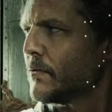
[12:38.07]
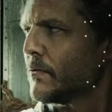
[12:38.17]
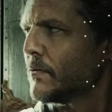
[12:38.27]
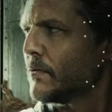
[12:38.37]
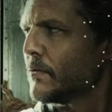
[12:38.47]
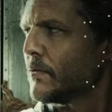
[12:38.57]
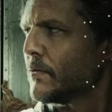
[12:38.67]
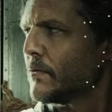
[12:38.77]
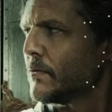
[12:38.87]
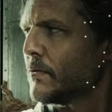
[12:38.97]

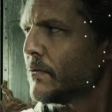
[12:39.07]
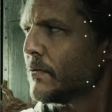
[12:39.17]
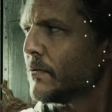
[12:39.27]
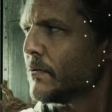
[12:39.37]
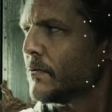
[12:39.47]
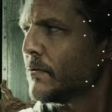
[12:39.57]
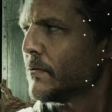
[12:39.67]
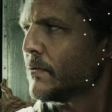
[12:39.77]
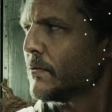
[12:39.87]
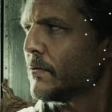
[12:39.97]

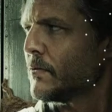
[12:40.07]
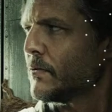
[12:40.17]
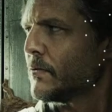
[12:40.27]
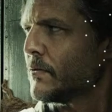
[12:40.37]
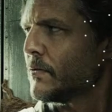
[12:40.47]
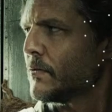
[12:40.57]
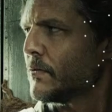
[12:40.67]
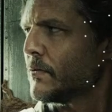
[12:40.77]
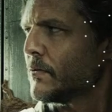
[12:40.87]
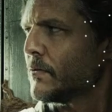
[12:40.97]

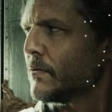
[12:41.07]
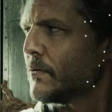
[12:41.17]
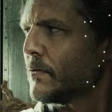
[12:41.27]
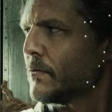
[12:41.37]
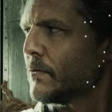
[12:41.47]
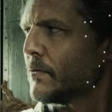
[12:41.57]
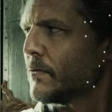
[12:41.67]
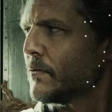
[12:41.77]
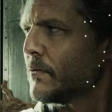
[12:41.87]
(not speaking)